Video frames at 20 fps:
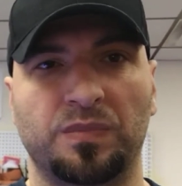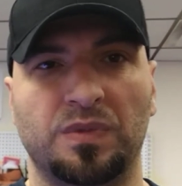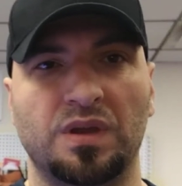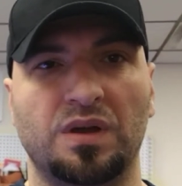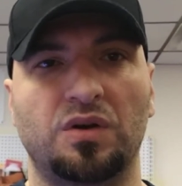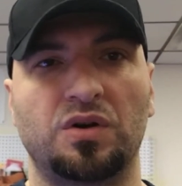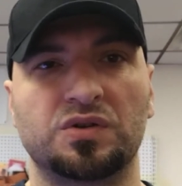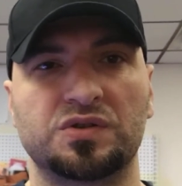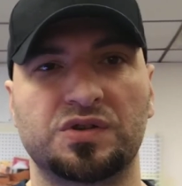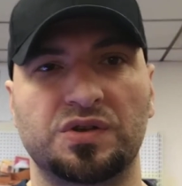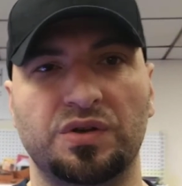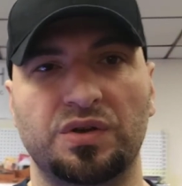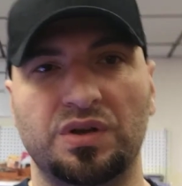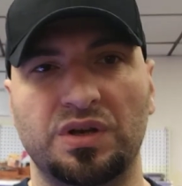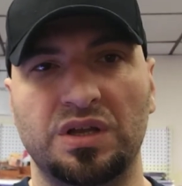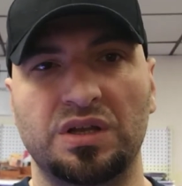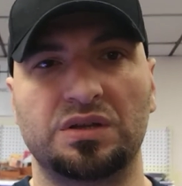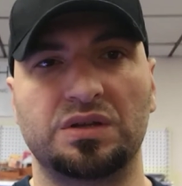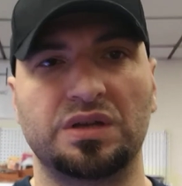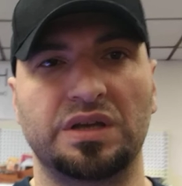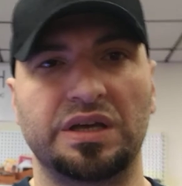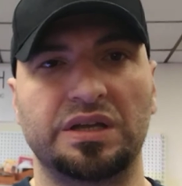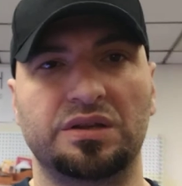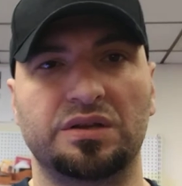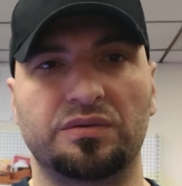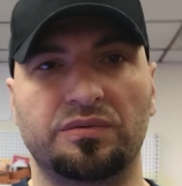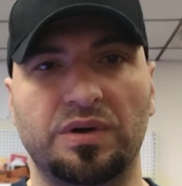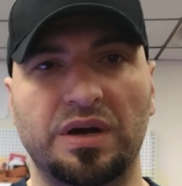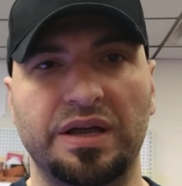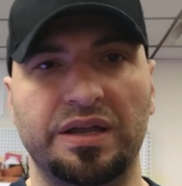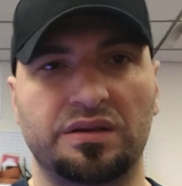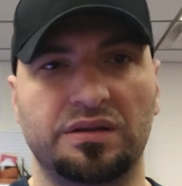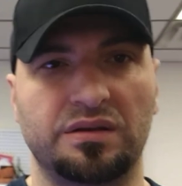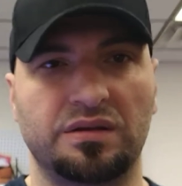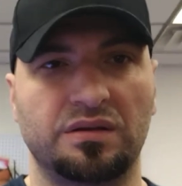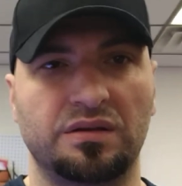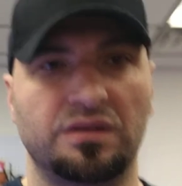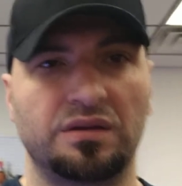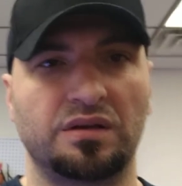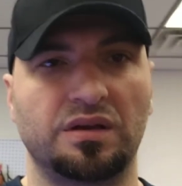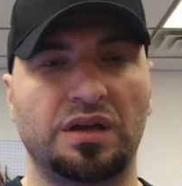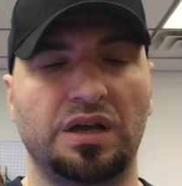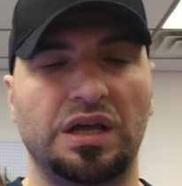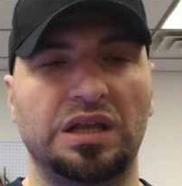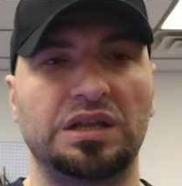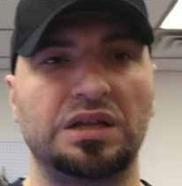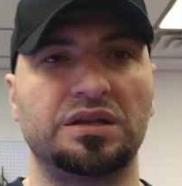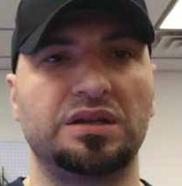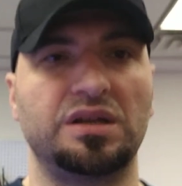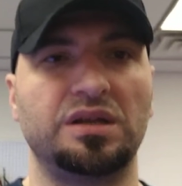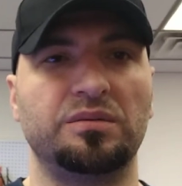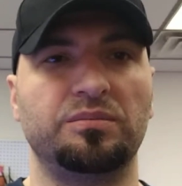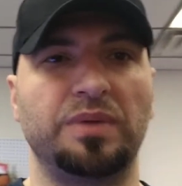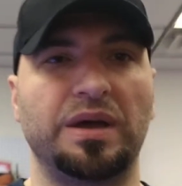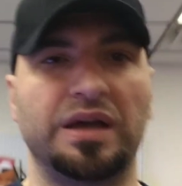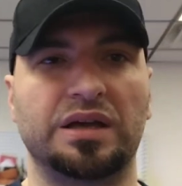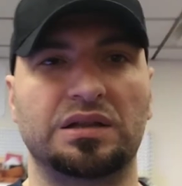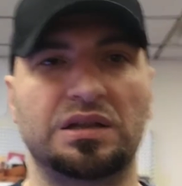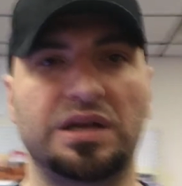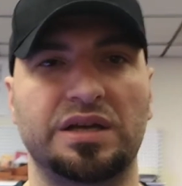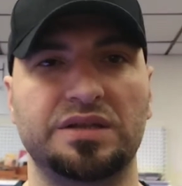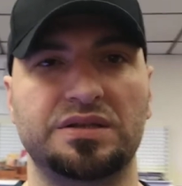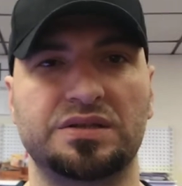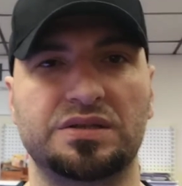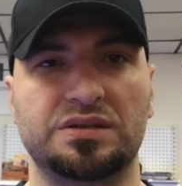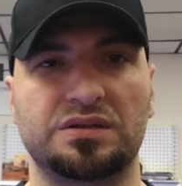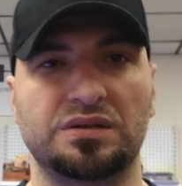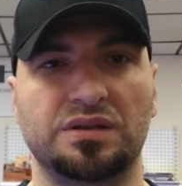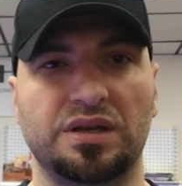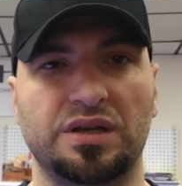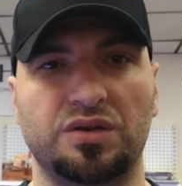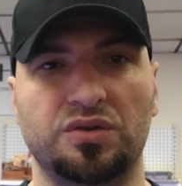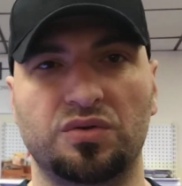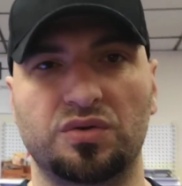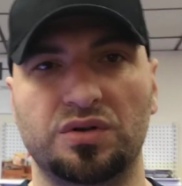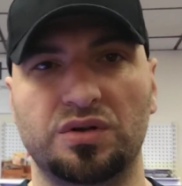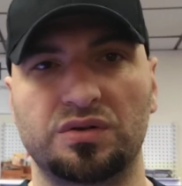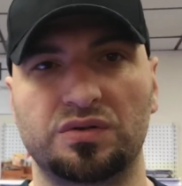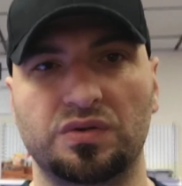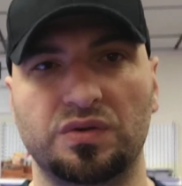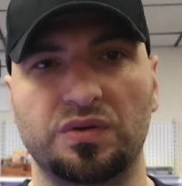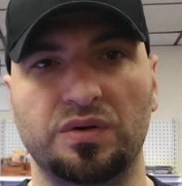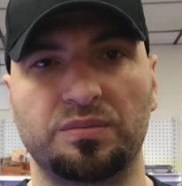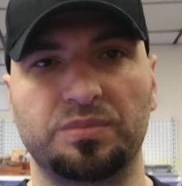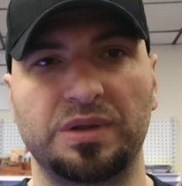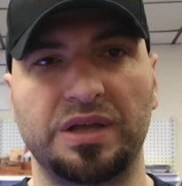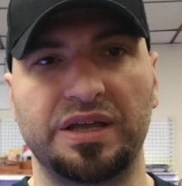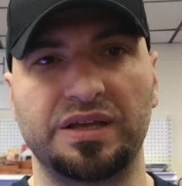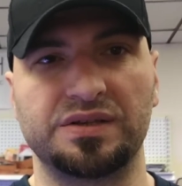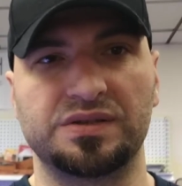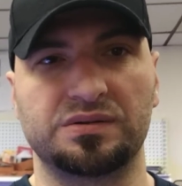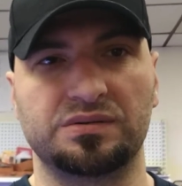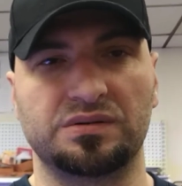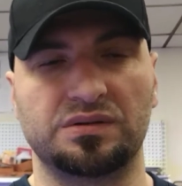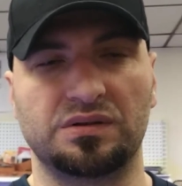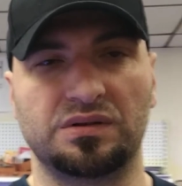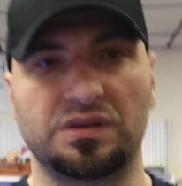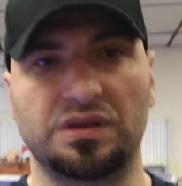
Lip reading: also you need to get the right LED backlights in order to replace.